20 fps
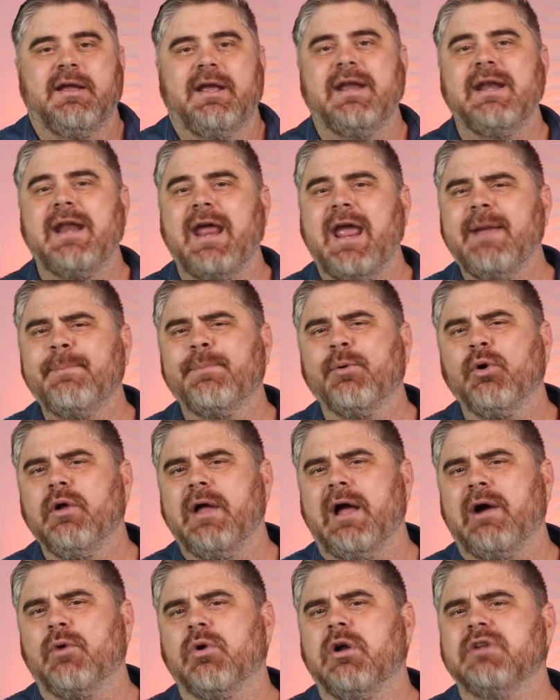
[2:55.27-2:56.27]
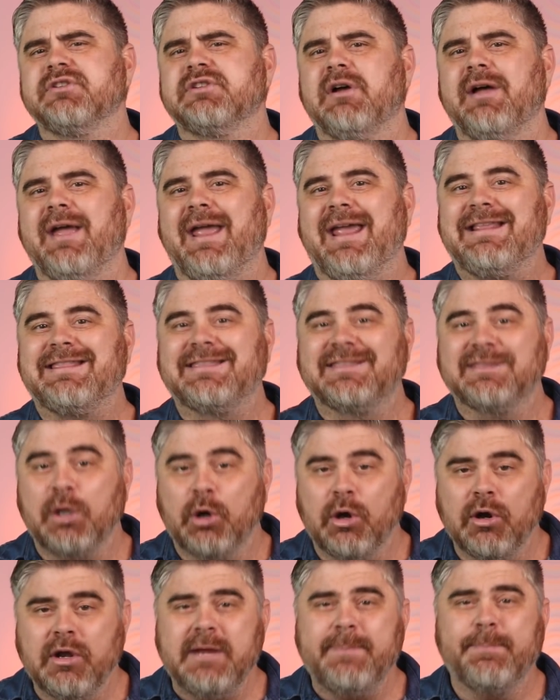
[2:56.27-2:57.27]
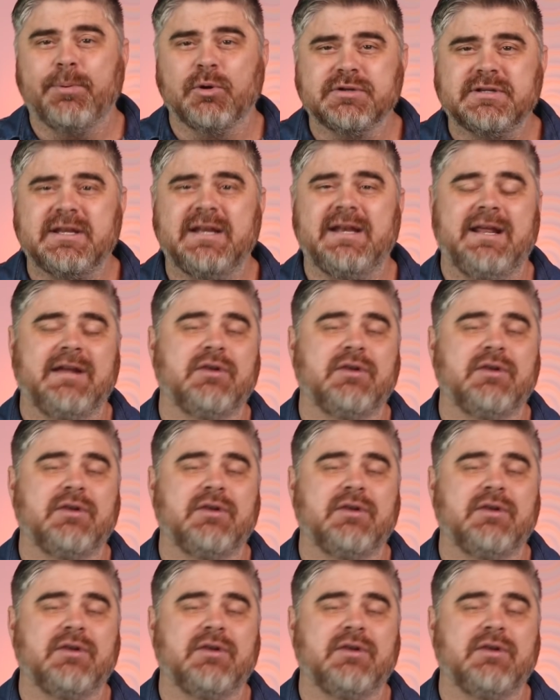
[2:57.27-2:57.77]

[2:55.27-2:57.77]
In April, Elrond saw a 30%